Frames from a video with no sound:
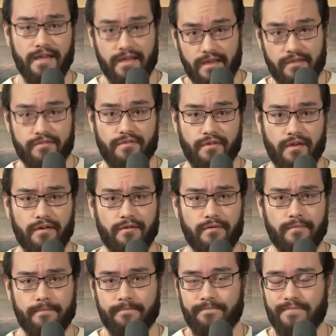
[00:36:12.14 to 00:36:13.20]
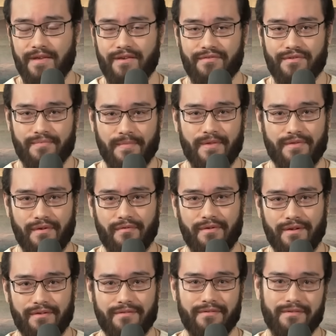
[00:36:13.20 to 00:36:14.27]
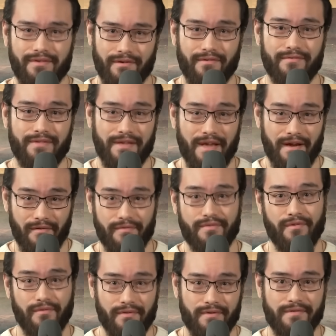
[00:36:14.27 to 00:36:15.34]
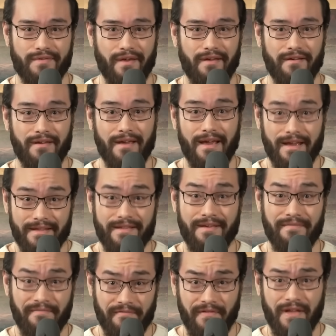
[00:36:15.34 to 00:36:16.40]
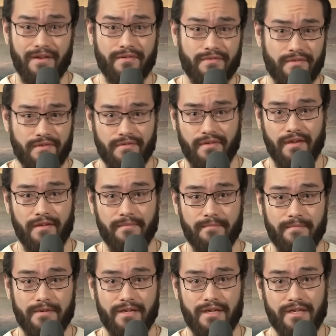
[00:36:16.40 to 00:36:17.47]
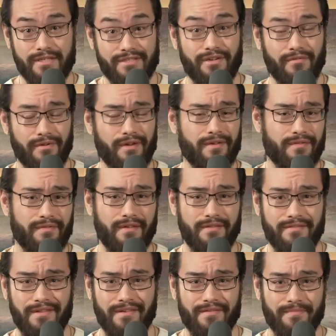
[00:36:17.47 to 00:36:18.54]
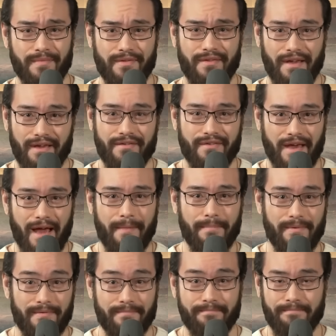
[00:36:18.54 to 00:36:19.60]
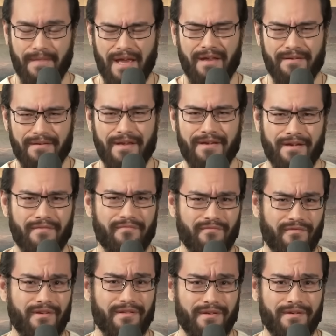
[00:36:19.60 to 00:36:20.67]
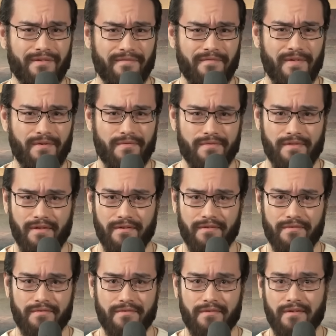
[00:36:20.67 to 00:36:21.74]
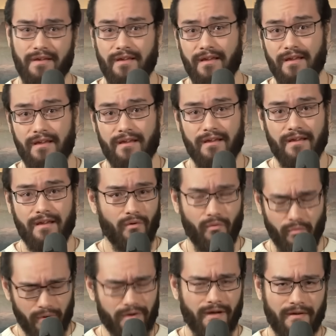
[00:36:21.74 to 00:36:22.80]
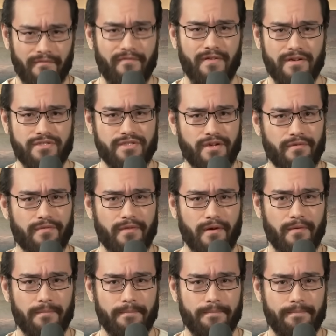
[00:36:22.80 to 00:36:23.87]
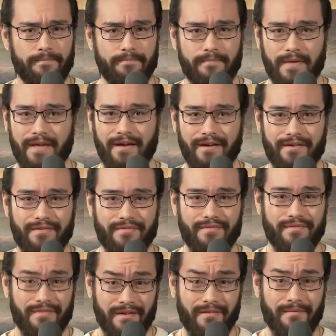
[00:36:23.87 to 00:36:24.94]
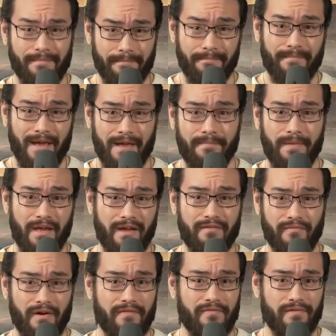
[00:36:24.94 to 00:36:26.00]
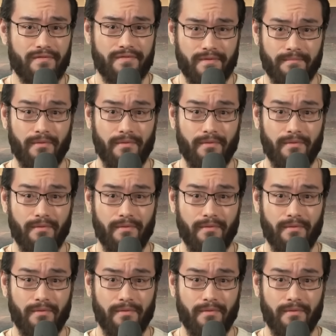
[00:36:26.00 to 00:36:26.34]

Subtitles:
decades later, the Smithsonian called the Arizona Gazette the Phoenix Gazette, showing us that these mistakes happen and it can really confuse things. We're not finished here though, because there may be a reference to